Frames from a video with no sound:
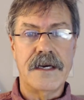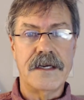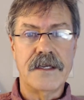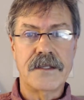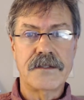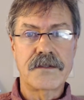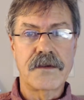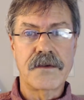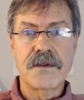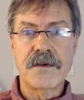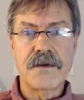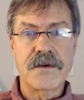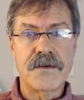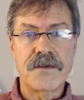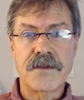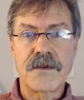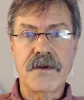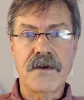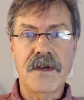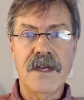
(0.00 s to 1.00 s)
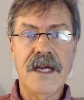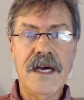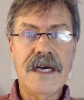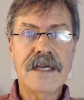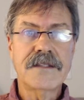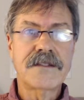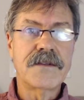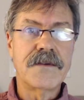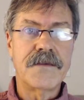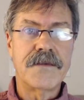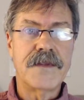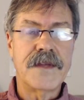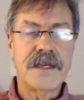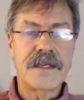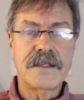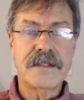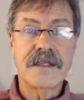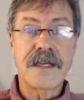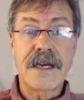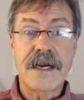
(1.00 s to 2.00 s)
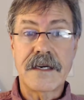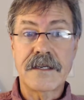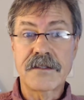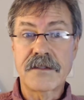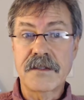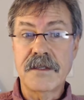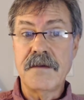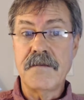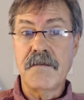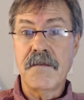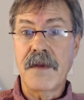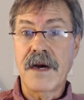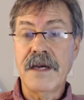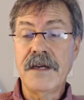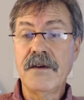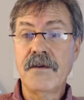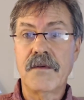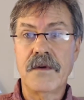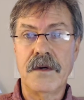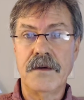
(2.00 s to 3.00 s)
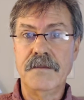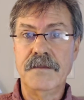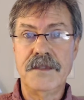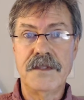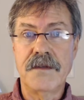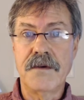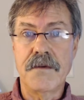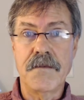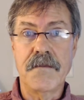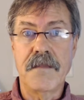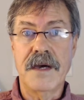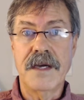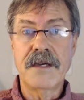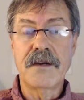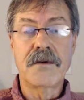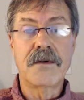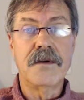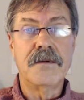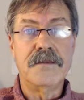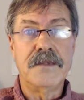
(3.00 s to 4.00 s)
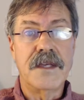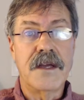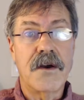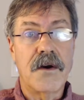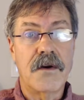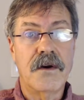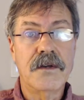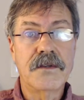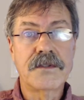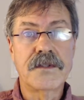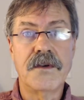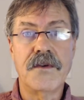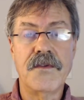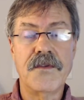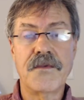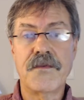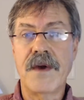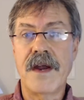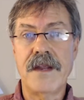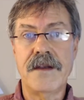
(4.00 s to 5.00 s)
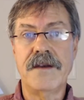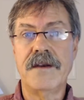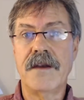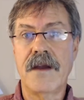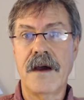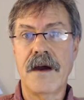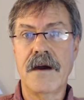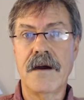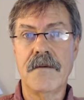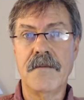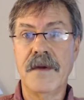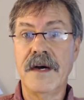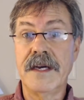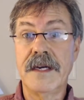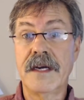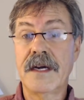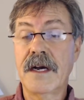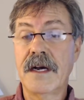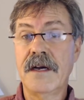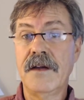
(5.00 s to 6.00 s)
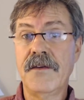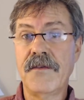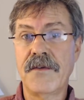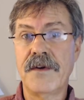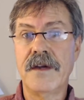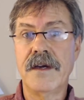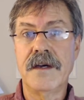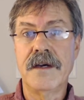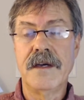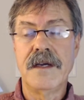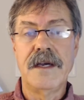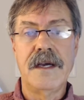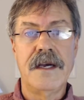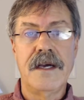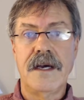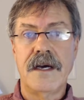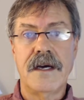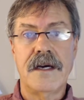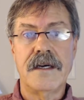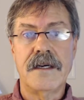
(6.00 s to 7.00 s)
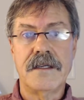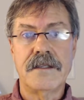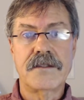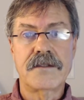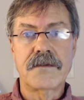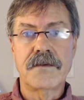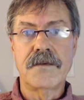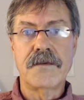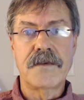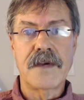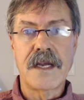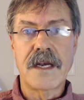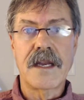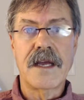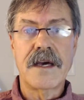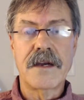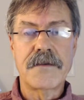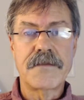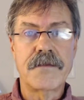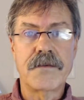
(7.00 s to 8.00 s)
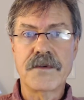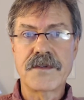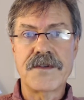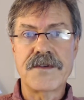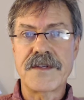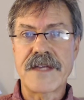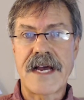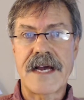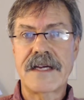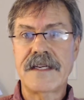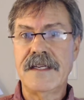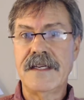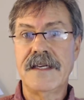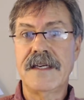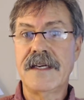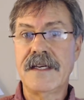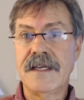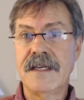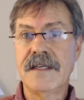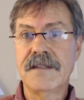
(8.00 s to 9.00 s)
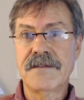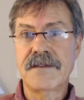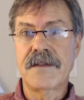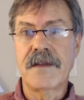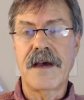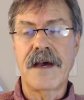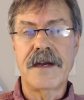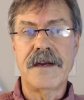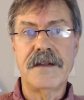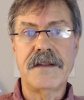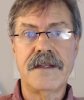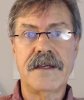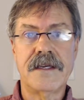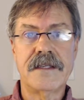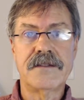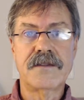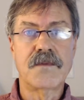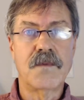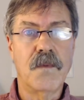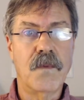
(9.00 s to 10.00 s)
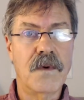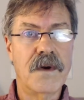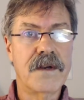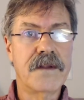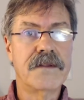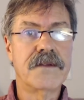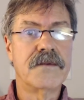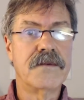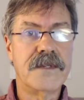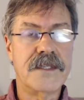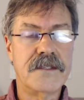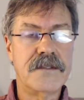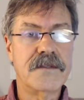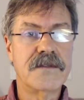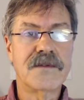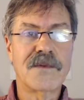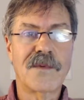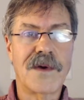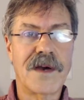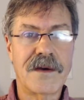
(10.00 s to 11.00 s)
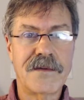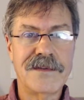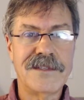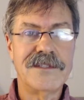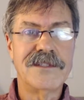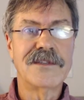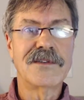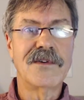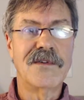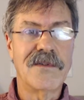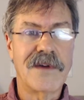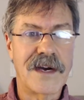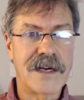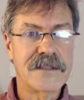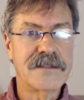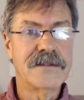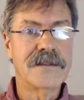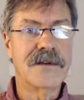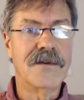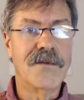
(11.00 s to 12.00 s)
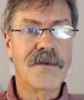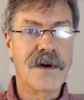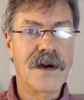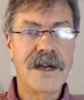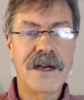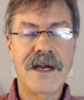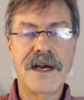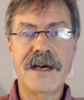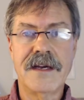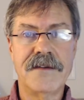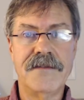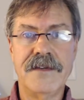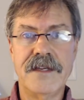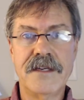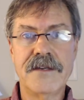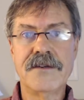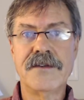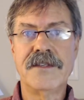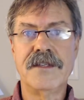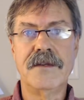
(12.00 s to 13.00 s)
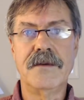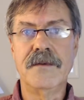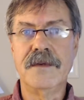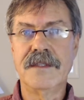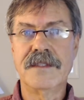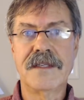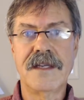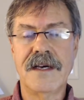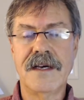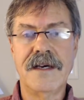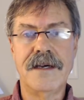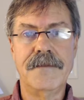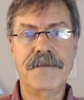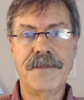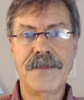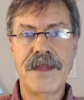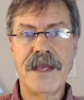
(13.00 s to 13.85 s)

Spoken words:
So there are lots of things, and actually microbes. There are microbes that also threaten our mitochondria. So we've got a lot of forces acting against that, and that's one of the reasons why we just gradually run out of energy with time.